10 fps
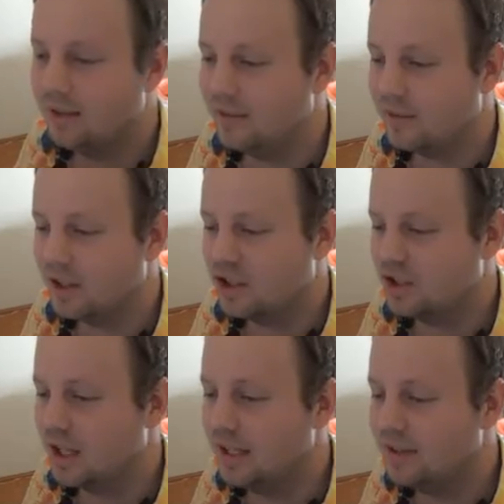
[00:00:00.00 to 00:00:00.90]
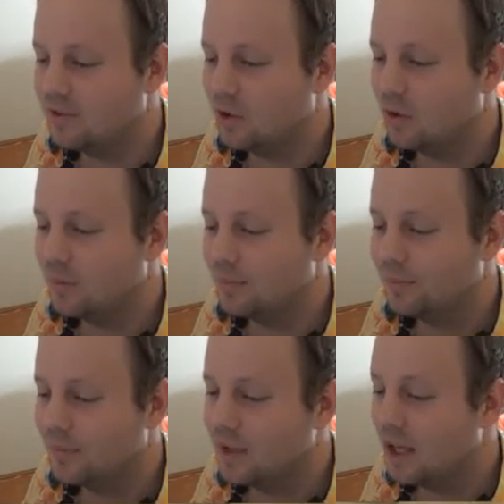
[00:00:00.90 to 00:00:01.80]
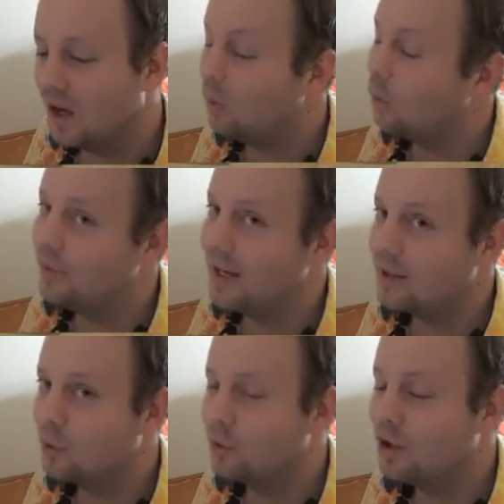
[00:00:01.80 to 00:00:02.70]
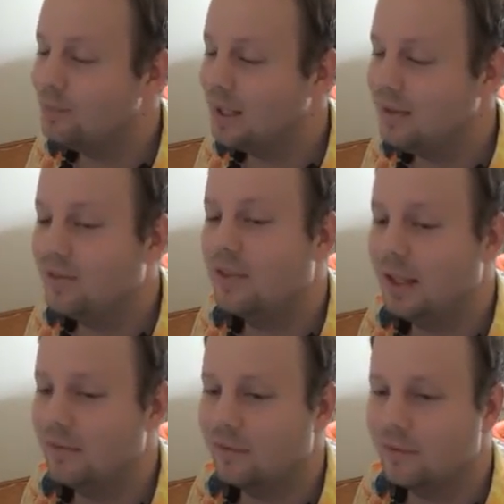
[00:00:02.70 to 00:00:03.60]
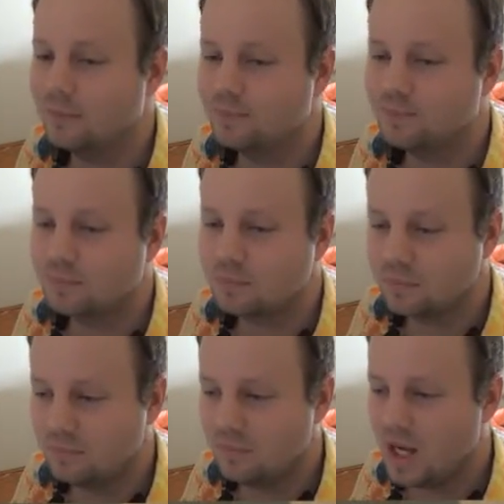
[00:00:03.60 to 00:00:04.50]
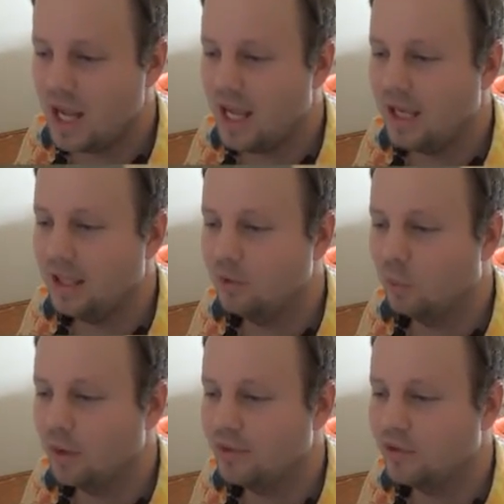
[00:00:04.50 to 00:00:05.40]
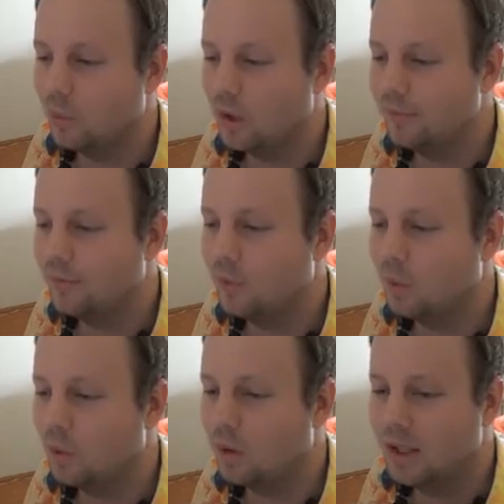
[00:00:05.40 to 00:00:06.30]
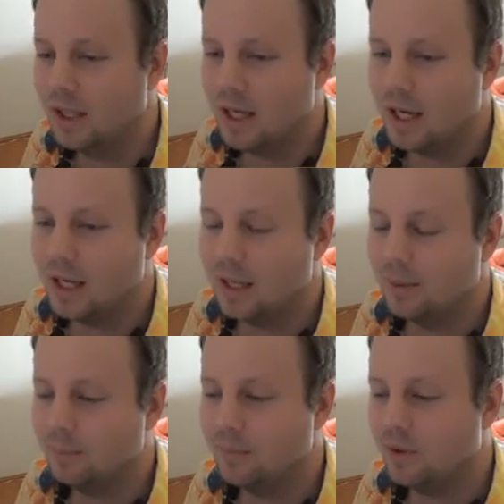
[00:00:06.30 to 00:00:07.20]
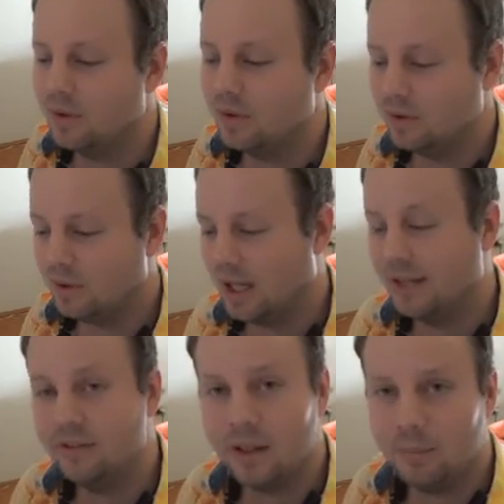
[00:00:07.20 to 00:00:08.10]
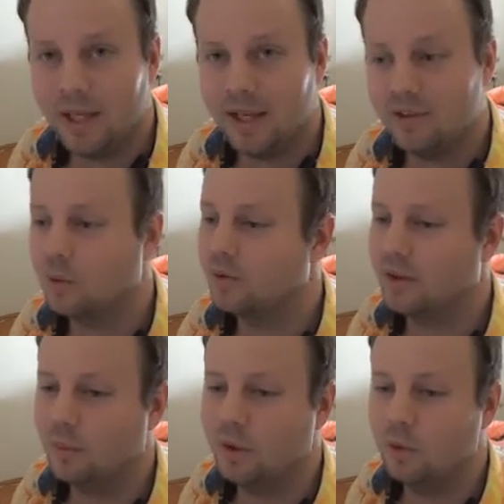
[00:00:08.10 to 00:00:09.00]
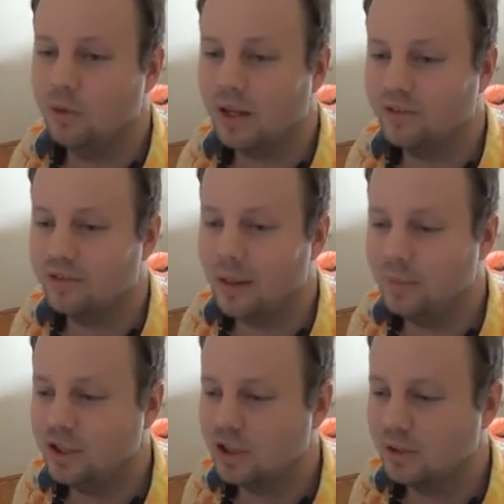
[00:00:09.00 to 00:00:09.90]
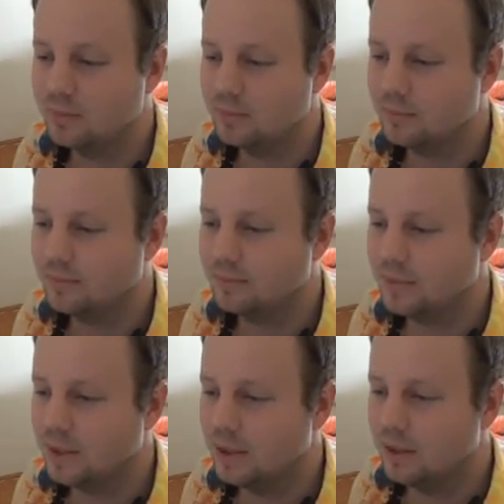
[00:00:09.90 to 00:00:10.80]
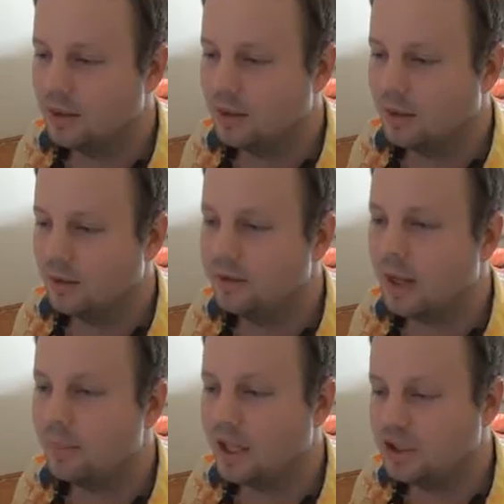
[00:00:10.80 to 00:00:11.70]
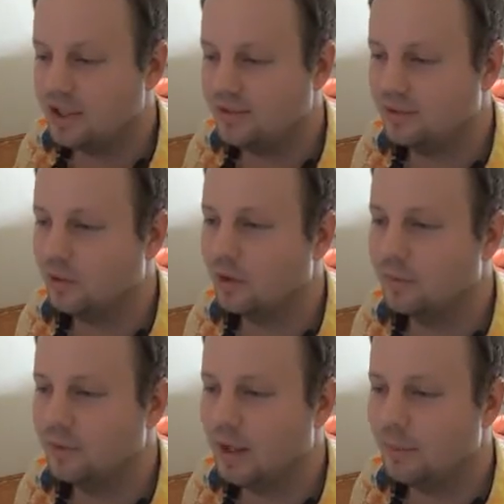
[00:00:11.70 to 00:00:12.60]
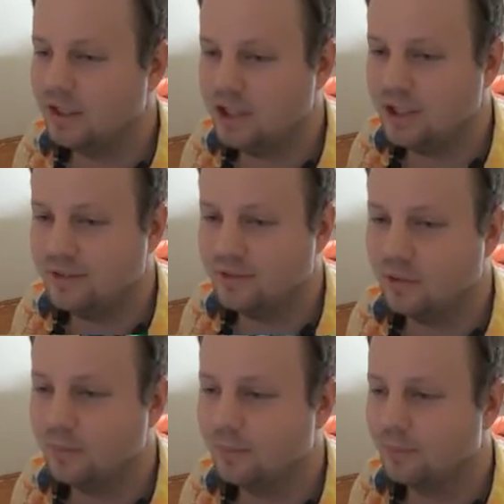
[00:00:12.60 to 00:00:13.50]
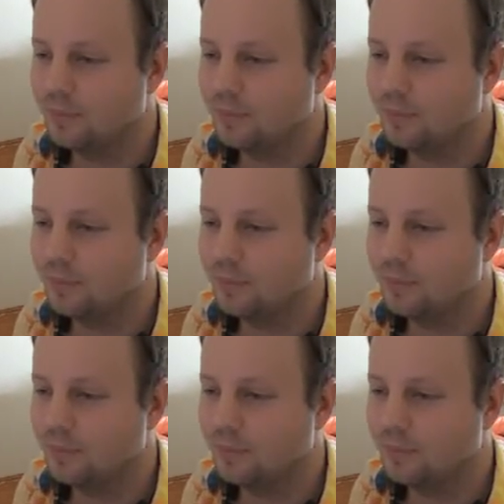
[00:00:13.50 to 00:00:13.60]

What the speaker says: It is shtelisto, or that could also mean thief. And what is the word for DPS, or someone who does damage? Damagisto, damagisto.